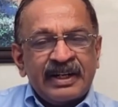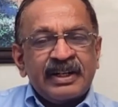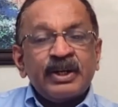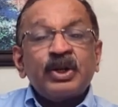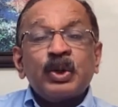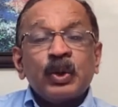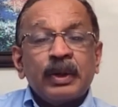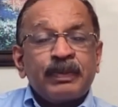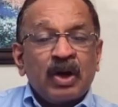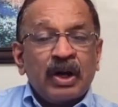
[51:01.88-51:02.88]
it into
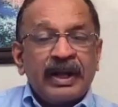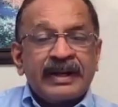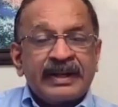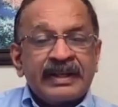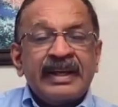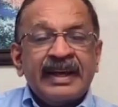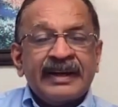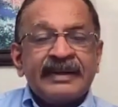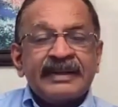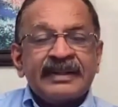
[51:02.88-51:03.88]
a product
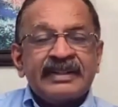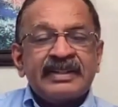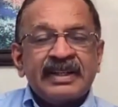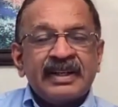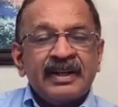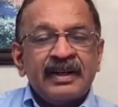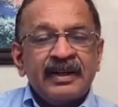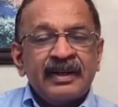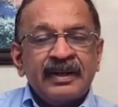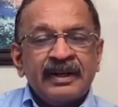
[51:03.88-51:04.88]
yet. It's
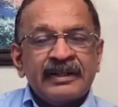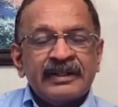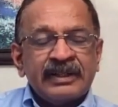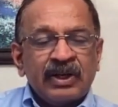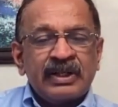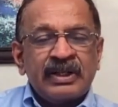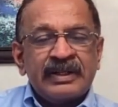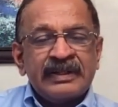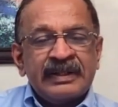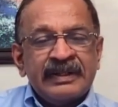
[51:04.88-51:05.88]
still not
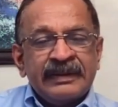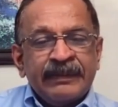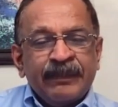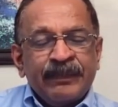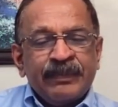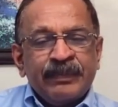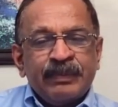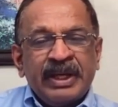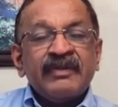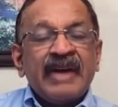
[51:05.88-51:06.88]

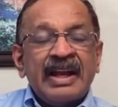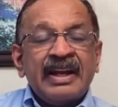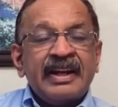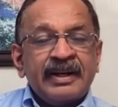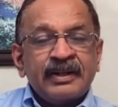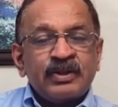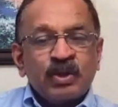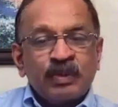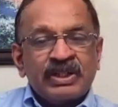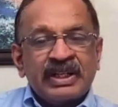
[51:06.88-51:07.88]
being validated so
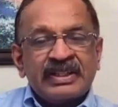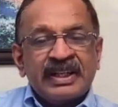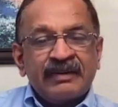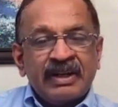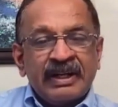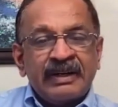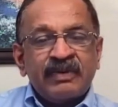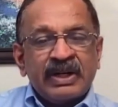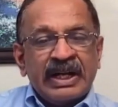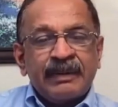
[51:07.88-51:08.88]
much as they have done it
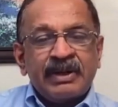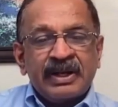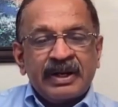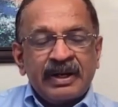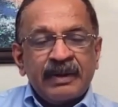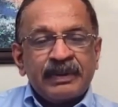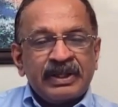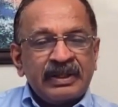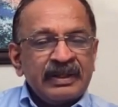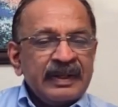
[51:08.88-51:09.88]
for diabetic
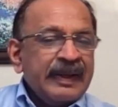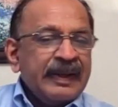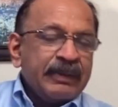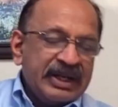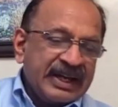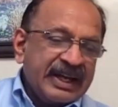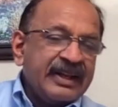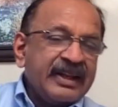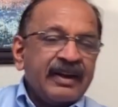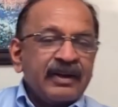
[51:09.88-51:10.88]
retinopathy. But again,
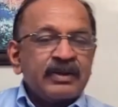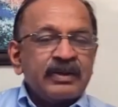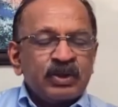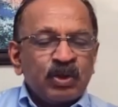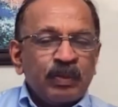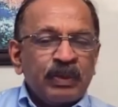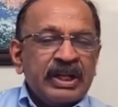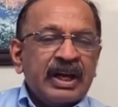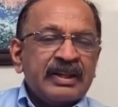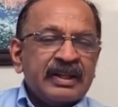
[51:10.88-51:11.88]
there are so many
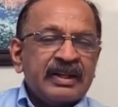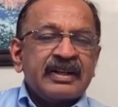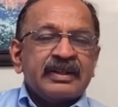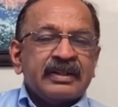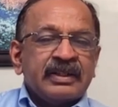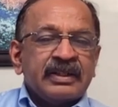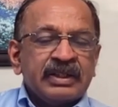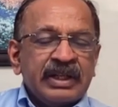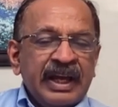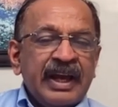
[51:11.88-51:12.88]
other
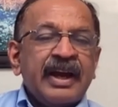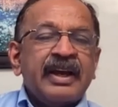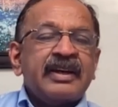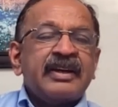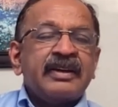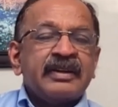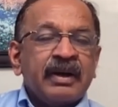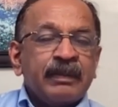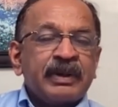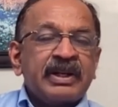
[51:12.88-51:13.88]
AI
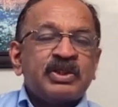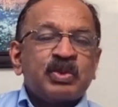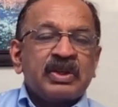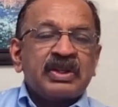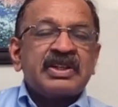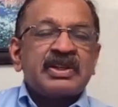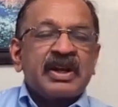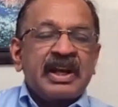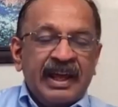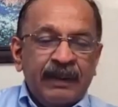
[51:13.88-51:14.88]
companies which
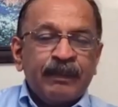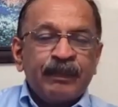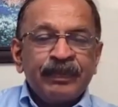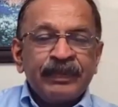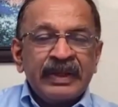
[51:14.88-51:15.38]
claim